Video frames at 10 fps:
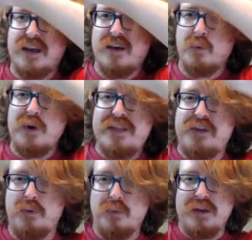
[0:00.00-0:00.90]
with
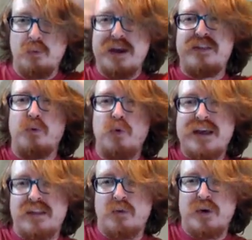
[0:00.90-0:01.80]

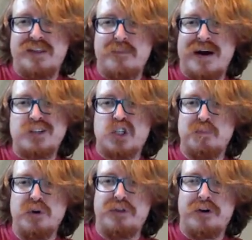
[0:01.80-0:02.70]
a much
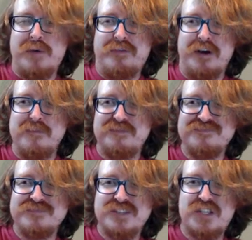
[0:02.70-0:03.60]
smoother rhythm.
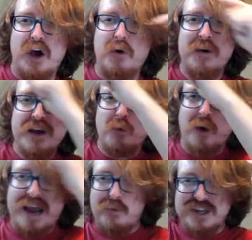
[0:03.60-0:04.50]
So
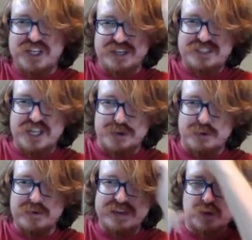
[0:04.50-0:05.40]
what I want you to
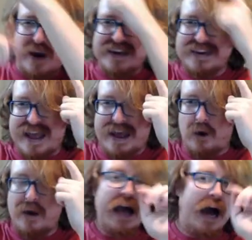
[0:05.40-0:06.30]
do is right
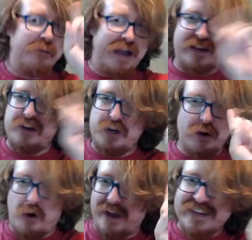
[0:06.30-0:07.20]
now, I'm not going to do a
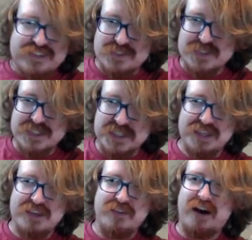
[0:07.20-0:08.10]
voice,
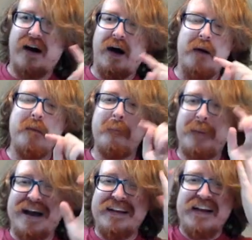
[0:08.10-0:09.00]

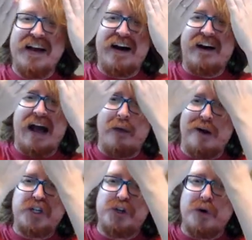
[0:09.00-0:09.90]
but I
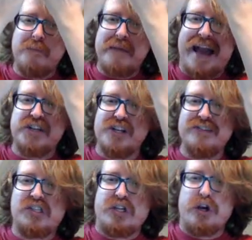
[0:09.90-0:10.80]
want you to imagine
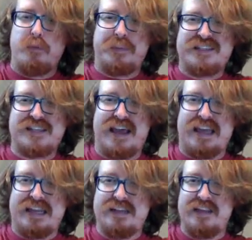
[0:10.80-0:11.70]
Snoop
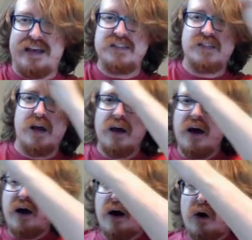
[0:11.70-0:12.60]
saying this.
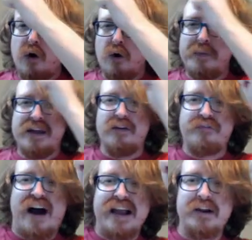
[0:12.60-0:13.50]
Oh, be a
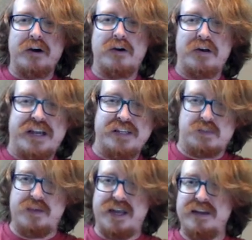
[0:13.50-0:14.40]
fine girl, kiss
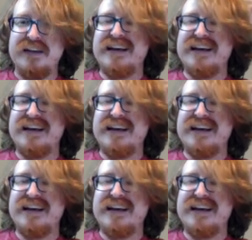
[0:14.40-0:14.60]
me.